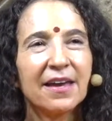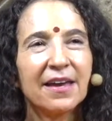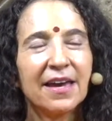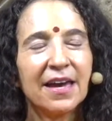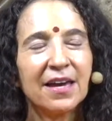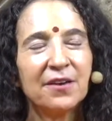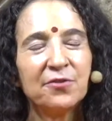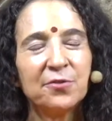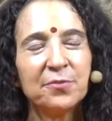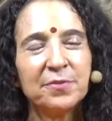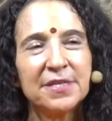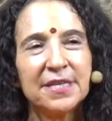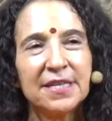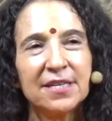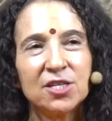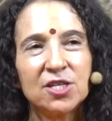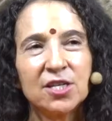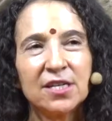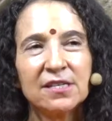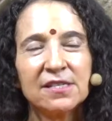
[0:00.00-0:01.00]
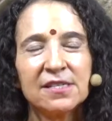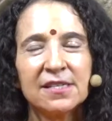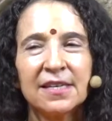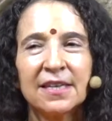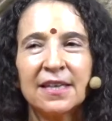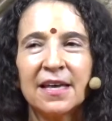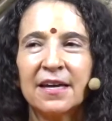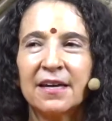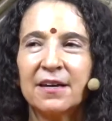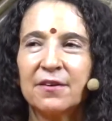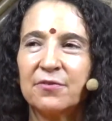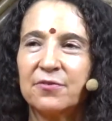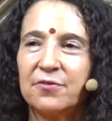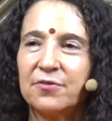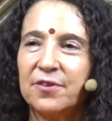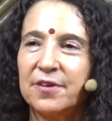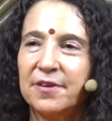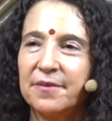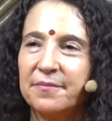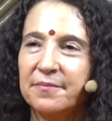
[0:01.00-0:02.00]
Gave him teachings in
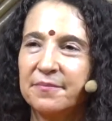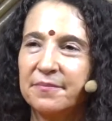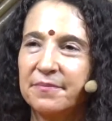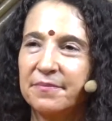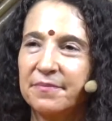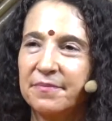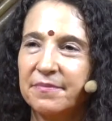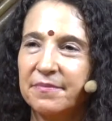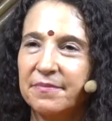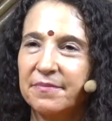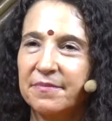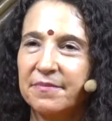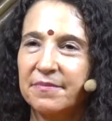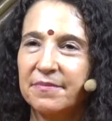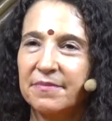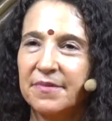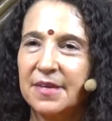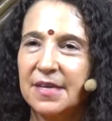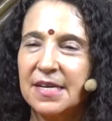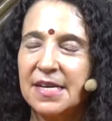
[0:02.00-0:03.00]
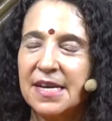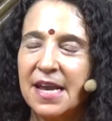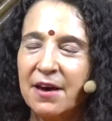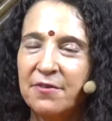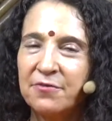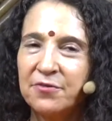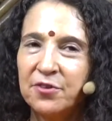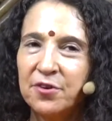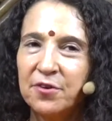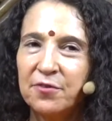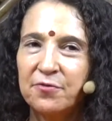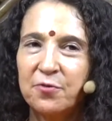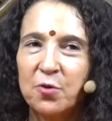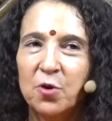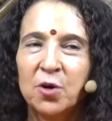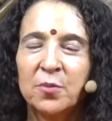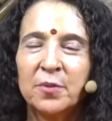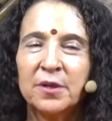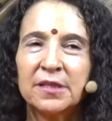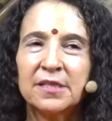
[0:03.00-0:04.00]
life, never a
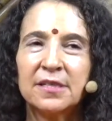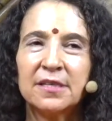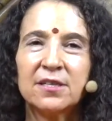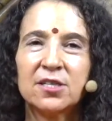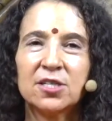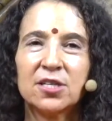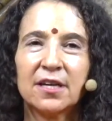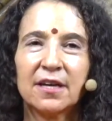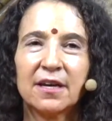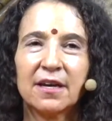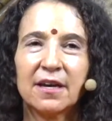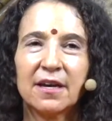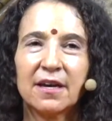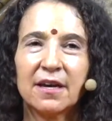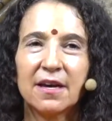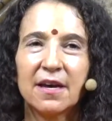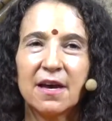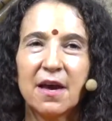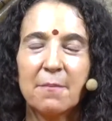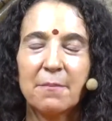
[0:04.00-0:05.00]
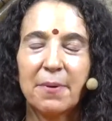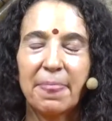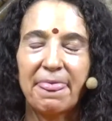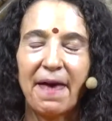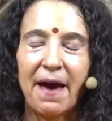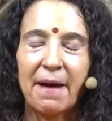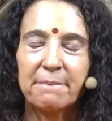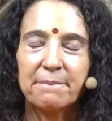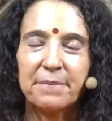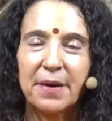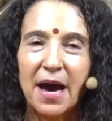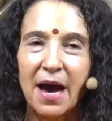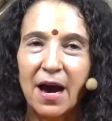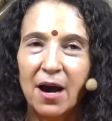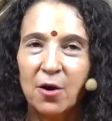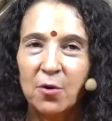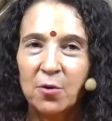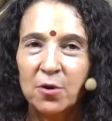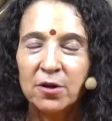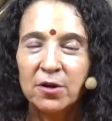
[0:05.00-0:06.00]
formal teaching, but that
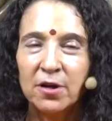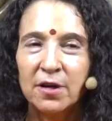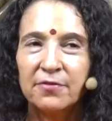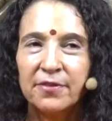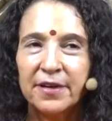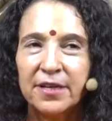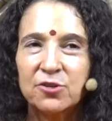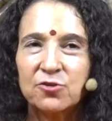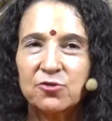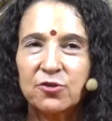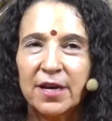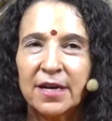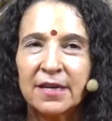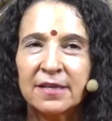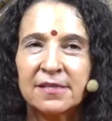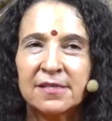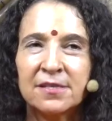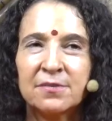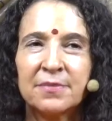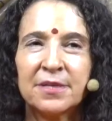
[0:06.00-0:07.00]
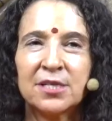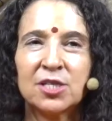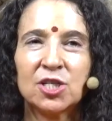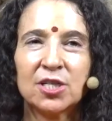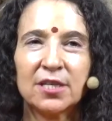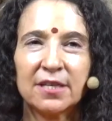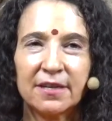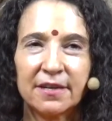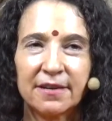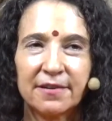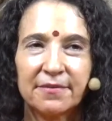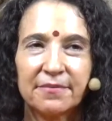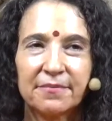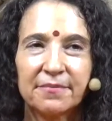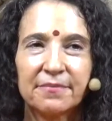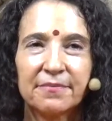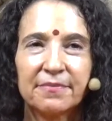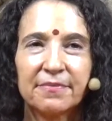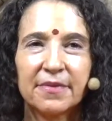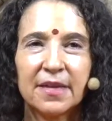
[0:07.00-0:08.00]
power of a transmission.
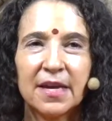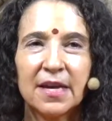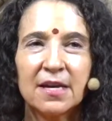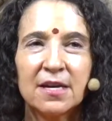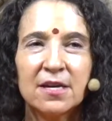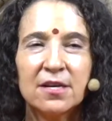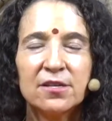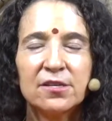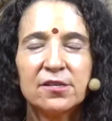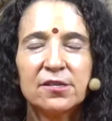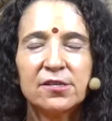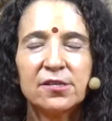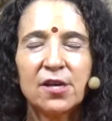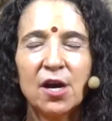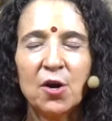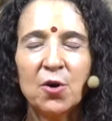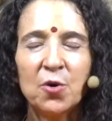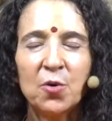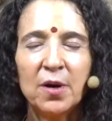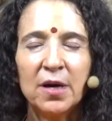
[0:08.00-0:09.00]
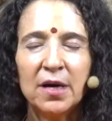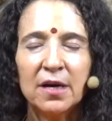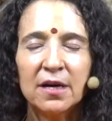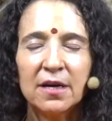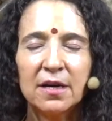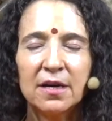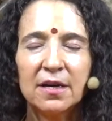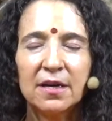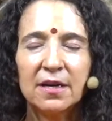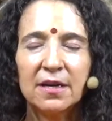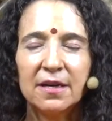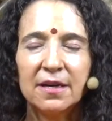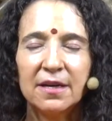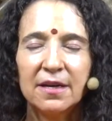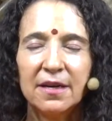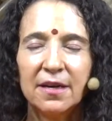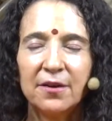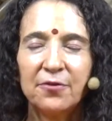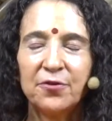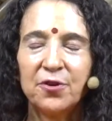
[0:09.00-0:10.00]
So
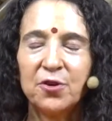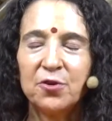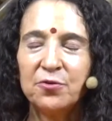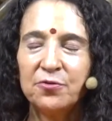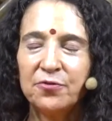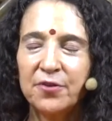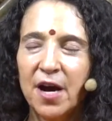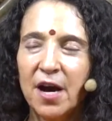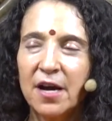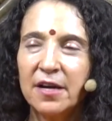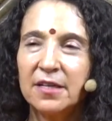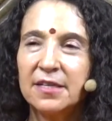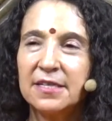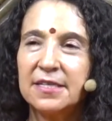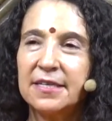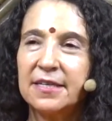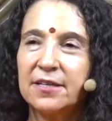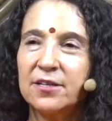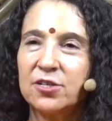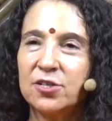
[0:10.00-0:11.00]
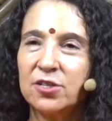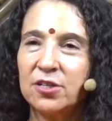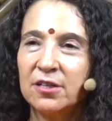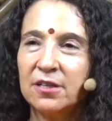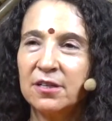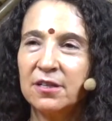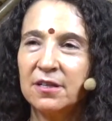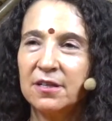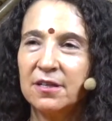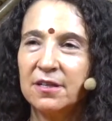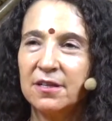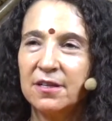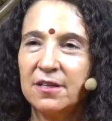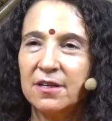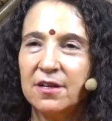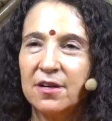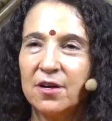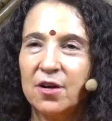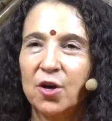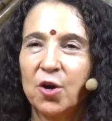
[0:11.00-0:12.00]
if you've got a teacher
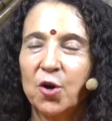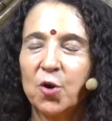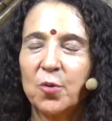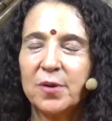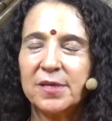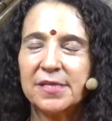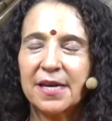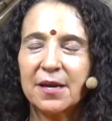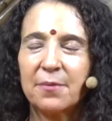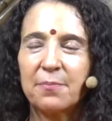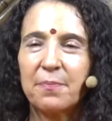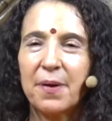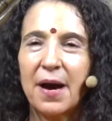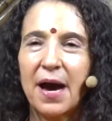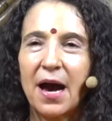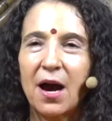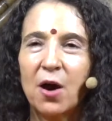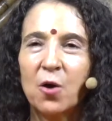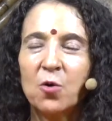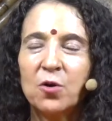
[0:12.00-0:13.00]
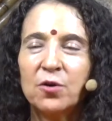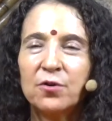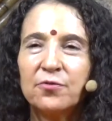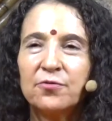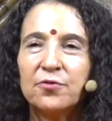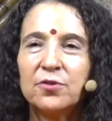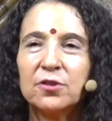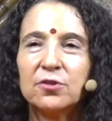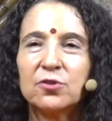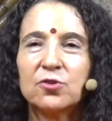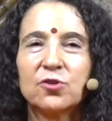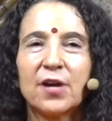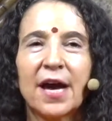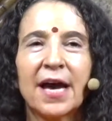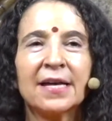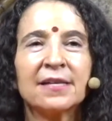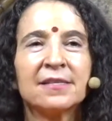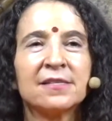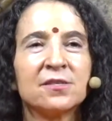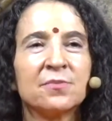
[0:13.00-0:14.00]
who is a powerful
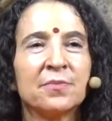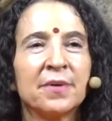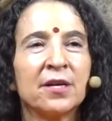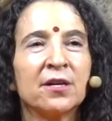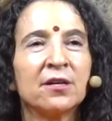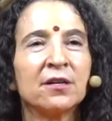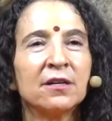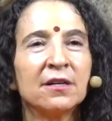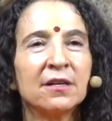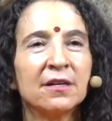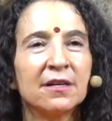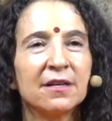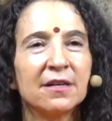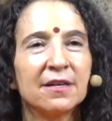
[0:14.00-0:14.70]
transmitter,